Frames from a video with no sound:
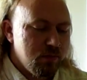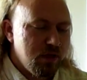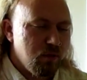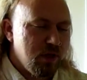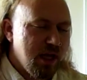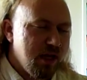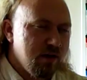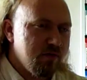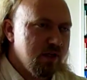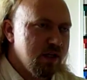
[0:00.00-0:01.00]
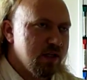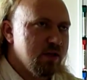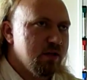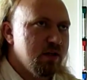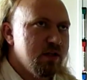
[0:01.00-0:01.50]
that we have
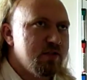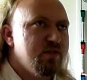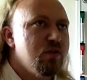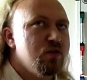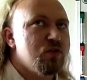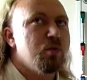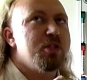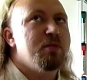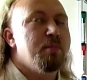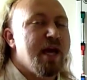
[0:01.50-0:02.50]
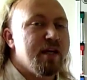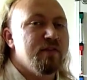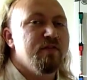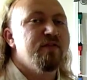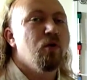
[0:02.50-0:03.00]
as few switching back and
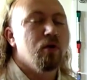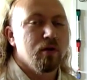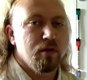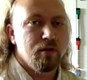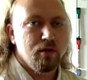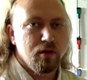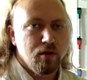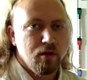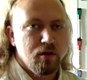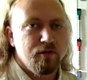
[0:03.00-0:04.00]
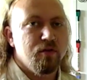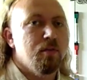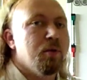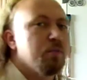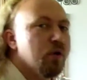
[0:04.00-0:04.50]
forth from a
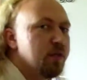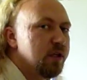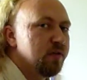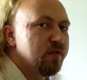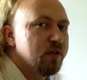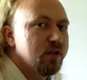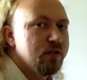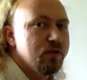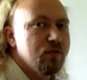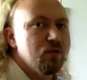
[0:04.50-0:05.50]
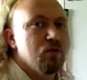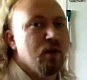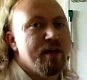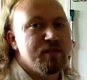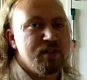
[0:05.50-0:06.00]
primitive to a
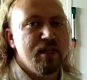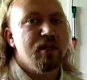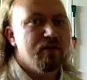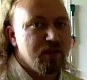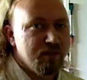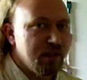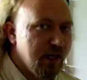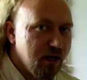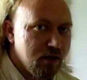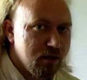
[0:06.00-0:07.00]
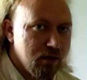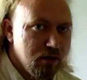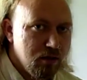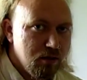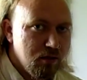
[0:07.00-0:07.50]
derived state of a given character.
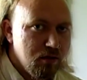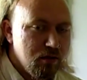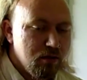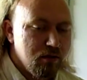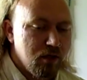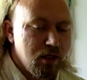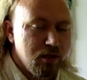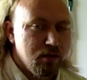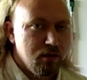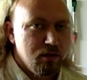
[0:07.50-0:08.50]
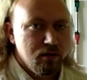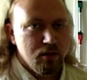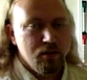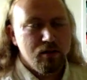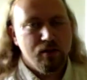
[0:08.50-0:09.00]
Okay,
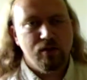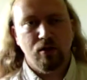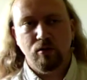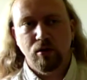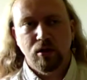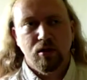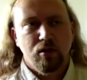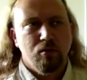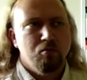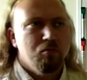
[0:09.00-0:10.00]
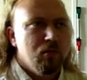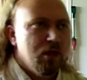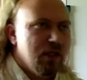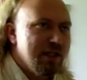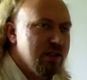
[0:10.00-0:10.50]
so
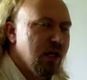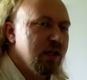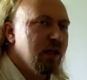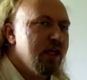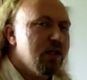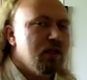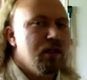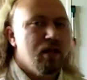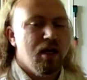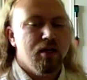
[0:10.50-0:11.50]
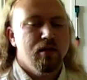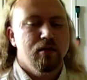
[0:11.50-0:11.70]
it's unlikely that,